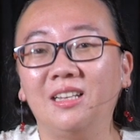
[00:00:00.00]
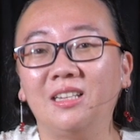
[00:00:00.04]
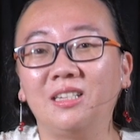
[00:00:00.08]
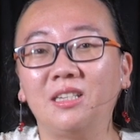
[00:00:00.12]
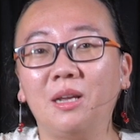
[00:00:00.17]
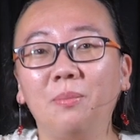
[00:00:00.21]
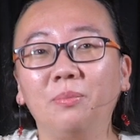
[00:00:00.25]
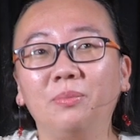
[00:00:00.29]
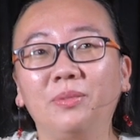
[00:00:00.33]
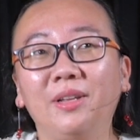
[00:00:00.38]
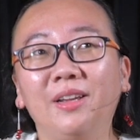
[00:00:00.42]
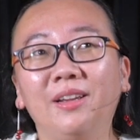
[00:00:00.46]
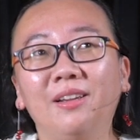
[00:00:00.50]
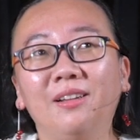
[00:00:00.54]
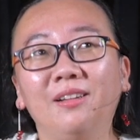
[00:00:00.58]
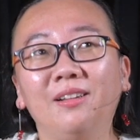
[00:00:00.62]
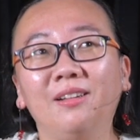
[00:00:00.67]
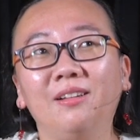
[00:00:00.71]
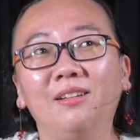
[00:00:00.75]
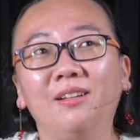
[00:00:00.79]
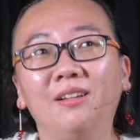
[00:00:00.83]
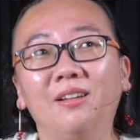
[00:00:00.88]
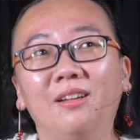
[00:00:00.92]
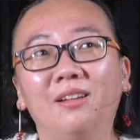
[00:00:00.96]

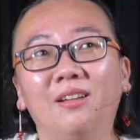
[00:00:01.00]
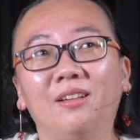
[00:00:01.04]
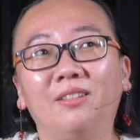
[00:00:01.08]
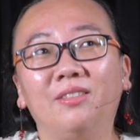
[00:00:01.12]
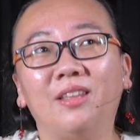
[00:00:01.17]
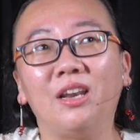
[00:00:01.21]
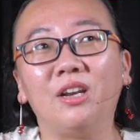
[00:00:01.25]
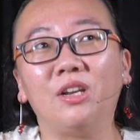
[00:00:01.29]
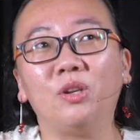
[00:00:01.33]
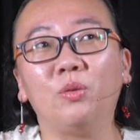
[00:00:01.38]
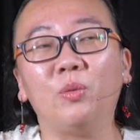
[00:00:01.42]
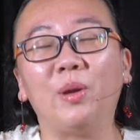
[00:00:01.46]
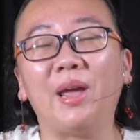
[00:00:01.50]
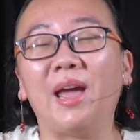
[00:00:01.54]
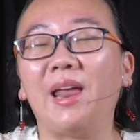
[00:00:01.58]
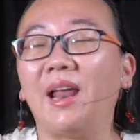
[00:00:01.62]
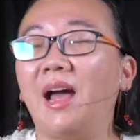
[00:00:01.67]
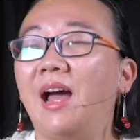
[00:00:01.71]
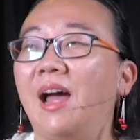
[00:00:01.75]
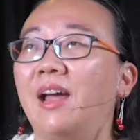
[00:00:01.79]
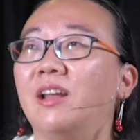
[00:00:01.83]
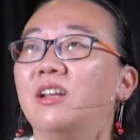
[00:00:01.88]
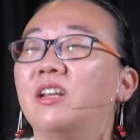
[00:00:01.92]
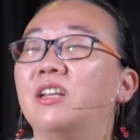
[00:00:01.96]
something that
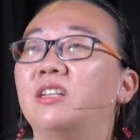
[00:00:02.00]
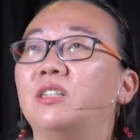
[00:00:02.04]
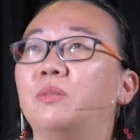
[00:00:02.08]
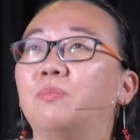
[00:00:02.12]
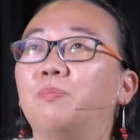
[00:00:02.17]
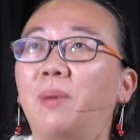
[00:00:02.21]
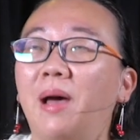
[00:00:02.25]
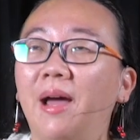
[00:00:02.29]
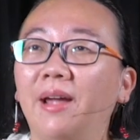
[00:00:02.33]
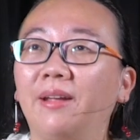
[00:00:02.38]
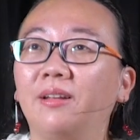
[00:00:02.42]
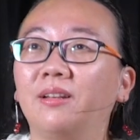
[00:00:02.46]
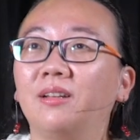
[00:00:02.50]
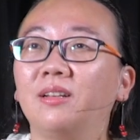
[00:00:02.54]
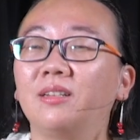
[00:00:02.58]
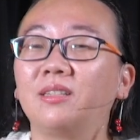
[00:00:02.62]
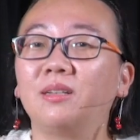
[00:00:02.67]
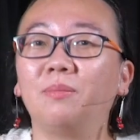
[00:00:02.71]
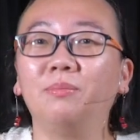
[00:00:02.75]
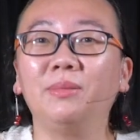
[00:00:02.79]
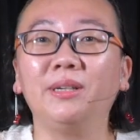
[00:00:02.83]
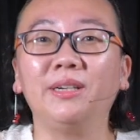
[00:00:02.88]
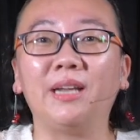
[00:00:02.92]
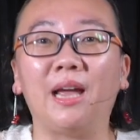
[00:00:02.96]
I aspired,
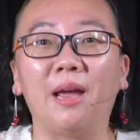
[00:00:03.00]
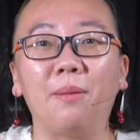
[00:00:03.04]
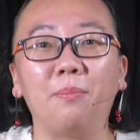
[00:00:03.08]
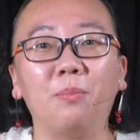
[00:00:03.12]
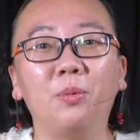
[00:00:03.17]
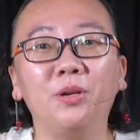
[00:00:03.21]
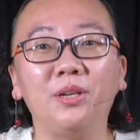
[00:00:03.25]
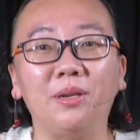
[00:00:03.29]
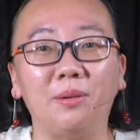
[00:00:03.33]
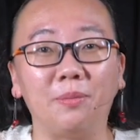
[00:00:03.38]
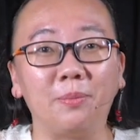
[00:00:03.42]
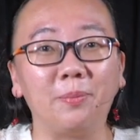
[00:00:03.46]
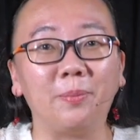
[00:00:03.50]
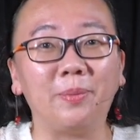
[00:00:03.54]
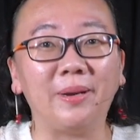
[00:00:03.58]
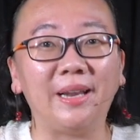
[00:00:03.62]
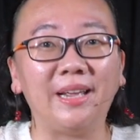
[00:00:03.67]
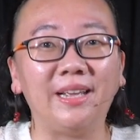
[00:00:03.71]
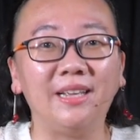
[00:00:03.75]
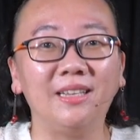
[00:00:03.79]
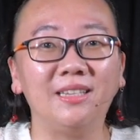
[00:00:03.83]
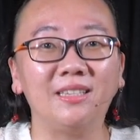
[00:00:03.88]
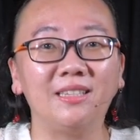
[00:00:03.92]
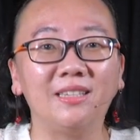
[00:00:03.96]
something that I put in
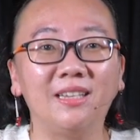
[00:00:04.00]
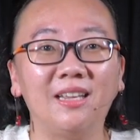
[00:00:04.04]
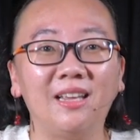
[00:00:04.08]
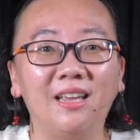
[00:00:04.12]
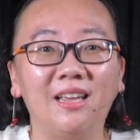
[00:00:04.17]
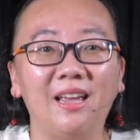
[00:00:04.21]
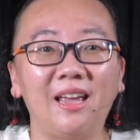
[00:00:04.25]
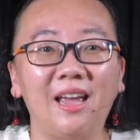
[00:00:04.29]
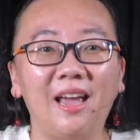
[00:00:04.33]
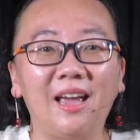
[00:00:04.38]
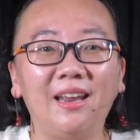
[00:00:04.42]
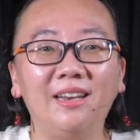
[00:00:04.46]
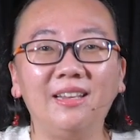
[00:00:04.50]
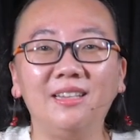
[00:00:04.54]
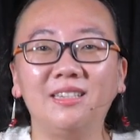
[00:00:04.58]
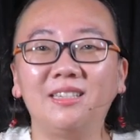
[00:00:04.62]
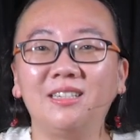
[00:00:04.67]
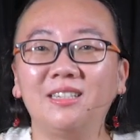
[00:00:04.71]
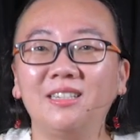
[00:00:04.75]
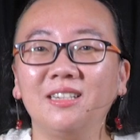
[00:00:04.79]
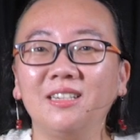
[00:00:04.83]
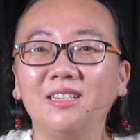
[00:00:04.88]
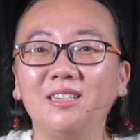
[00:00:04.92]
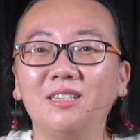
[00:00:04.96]
place, and
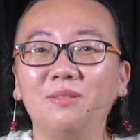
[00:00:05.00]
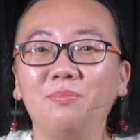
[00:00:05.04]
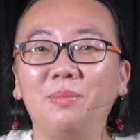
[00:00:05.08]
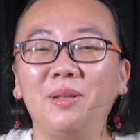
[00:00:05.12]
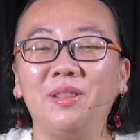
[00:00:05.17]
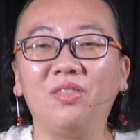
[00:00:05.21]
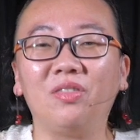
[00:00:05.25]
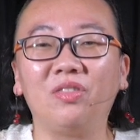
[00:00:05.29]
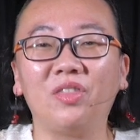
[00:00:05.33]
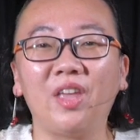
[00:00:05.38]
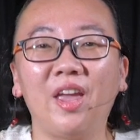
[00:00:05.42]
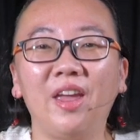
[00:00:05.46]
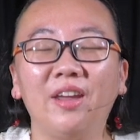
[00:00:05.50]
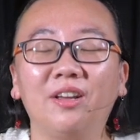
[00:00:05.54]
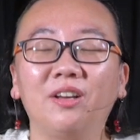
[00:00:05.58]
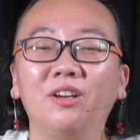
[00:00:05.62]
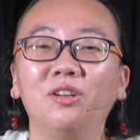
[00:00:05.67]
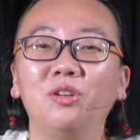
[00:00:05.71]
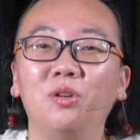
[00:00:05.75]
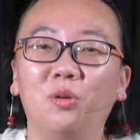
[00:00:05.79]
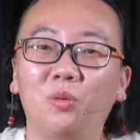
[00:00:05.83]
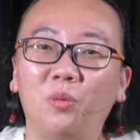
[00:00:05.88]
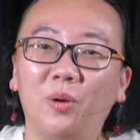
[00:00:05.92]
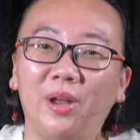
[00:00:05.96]
it's just been
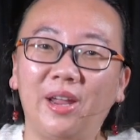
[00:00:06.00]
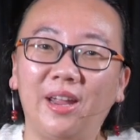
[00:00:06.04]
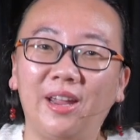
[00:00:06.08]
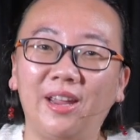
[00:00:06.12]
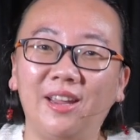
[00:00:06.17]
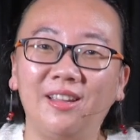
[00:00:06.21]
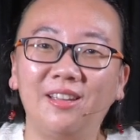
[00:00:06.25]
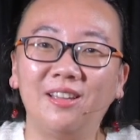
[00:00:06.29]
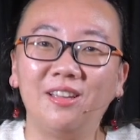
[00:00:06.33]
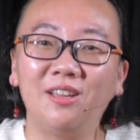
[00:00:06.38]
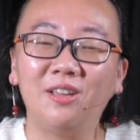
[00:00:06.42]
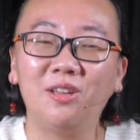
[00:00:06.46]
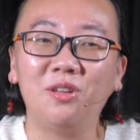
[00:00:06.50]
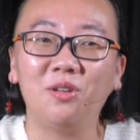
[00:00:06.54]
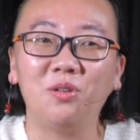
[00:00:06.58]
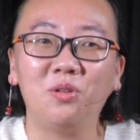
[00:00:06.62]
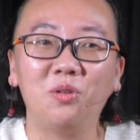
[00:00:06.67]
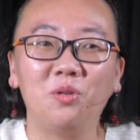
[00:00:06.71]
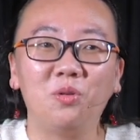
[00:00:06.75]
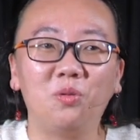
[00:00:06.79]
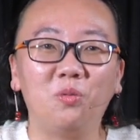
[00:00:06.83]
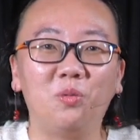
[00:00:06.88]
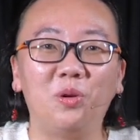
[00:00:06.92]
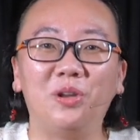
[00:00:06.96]
taken away
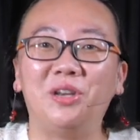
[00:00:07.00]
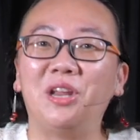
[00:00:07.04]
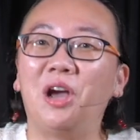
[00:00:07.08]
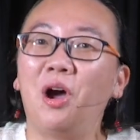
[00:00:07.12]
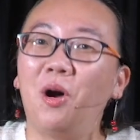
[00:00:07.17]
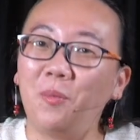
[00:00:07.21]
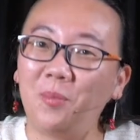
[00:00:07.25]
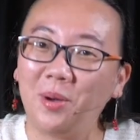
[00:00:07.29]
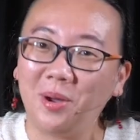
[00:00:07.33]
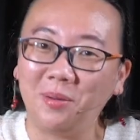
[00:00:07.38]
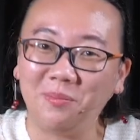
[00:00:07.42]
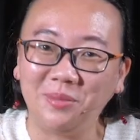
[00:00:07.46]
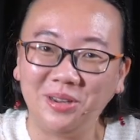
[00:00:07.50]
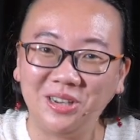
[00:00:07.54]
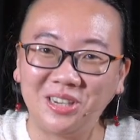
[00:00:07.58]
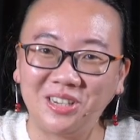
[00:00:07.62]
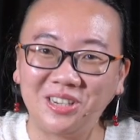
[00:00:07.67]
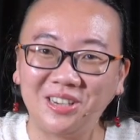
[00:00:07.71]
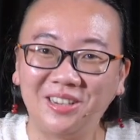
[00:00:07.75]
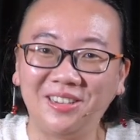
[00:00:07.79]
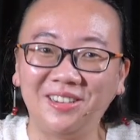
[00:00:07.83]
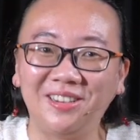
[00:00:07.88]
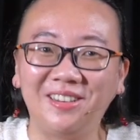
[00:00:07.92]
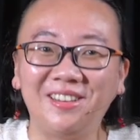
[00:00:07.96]
without
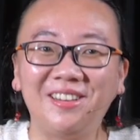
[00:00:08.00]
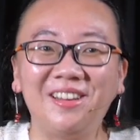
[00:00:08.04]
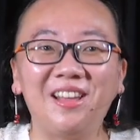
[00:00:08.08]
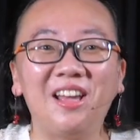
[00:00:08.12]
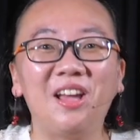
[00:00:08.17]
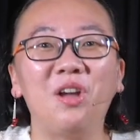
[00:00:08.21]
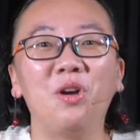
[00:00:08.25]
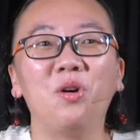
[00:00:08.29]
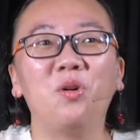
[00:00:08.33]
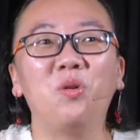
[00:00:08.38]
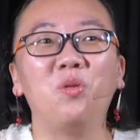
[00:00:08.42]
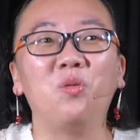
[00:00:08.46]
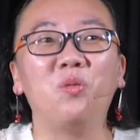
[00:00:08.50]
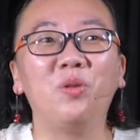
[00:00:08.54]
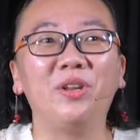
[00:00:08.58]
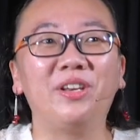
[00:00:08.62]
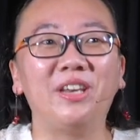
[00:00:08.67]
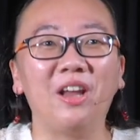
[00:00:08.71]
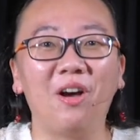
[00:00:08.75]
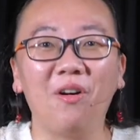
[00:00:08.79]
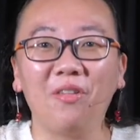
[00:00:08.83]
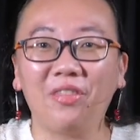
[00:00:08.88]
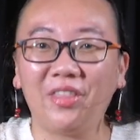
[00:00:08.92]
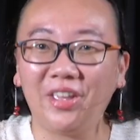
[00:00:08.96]
permission,
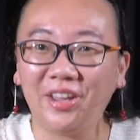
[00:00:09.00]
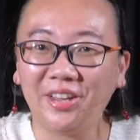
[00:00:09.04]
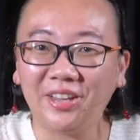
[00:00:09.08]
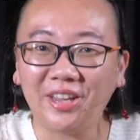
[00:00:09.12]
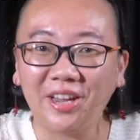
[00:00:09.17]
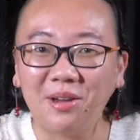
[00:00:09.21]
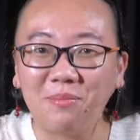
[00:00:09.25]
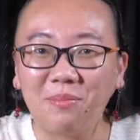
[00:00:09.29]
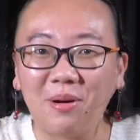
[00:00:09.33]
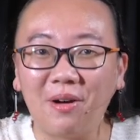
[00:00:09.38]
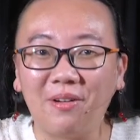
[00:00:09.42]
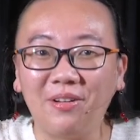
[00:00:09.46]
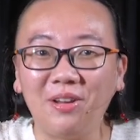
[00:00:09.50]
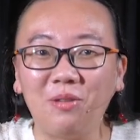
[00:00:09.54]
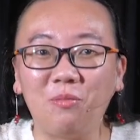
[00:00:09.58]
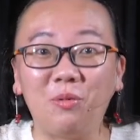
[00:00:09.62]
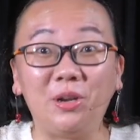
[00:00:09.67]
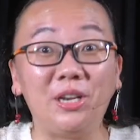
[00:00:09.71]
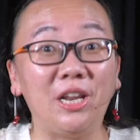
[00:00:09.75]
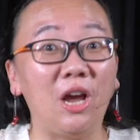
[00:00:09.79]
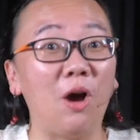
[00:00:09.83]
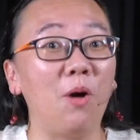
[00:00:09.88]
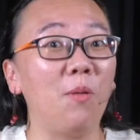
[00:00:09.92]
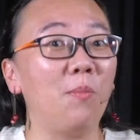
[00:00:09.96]
without thinking about it,
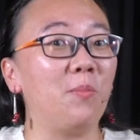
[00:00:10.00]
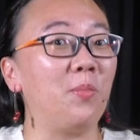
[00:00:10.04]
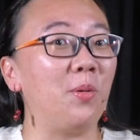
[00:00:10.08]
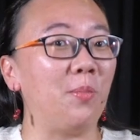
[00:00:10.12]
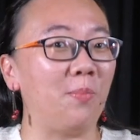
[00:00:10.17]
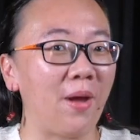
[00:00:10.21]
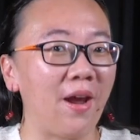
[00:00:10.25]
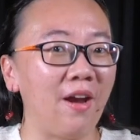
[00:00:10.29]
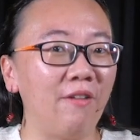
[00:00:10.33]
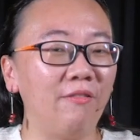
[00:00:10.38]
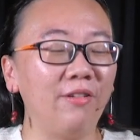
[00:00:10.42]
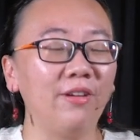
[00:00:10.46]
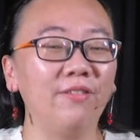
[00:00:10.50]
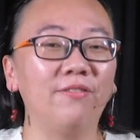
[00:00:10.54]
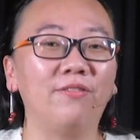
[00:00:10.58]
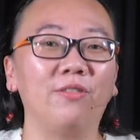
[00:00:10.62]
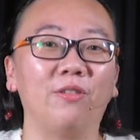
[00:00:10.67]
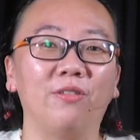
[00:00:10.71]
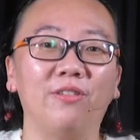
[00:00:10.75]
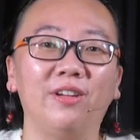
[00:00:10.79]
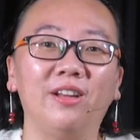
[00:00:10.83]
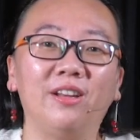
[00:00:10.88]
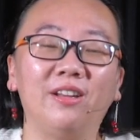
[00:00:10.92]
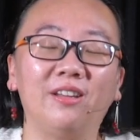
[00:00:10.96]
without preparing
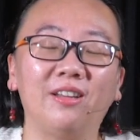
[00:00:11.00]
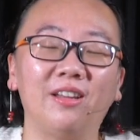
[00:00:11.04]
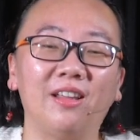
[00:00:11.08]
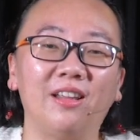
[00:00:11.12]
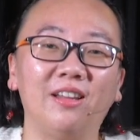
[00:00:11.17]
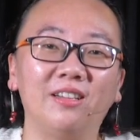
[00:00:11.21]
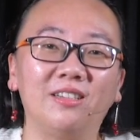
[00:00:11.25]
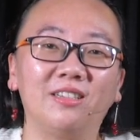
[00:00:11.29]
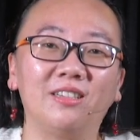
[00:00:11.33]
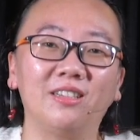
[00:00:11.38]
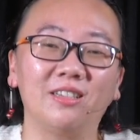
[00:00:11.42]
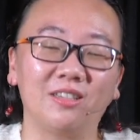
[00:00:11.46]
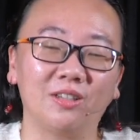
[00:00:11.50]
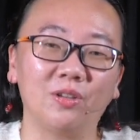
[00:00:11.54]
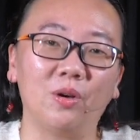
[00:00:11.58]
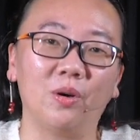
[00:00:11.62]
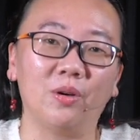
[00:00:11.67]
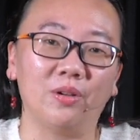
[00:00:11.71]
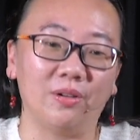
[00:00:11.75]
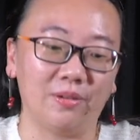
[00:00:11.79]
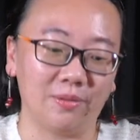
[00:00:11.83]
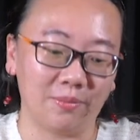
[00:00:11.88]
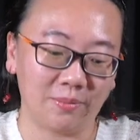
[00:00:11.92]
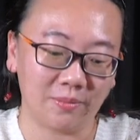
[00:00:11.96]
for it, and it's just
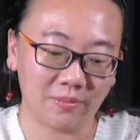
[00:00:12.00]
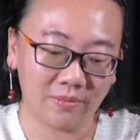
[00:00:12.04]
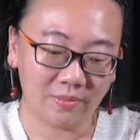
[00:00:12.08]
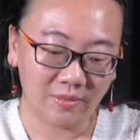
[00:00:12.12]
gone.